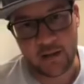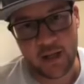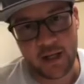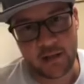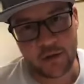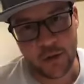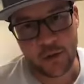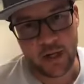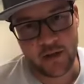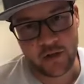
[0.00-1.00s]
They get
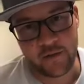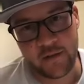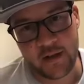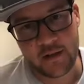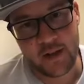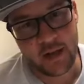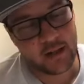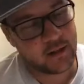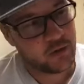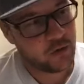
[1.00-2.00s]
2 entry fees. They
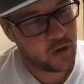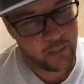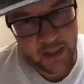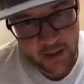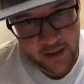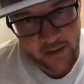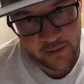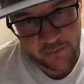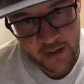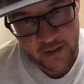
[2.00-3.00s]
get the Euro B
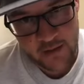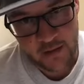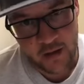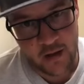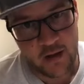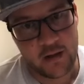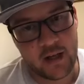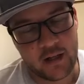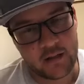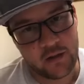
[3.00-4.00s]
entry fees,
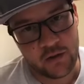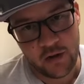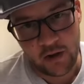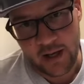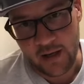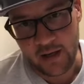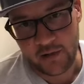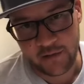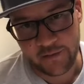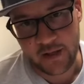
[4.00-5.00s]
they get the Euro A
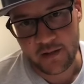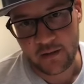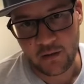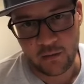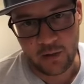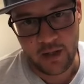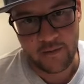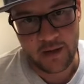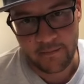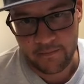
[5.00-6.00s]
entry fees, or
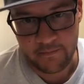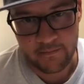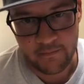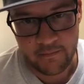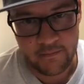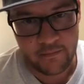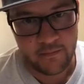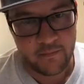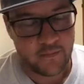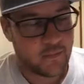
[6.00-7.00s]
whatever
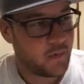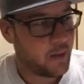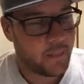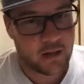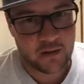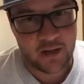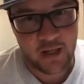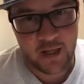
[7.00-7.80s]
amount they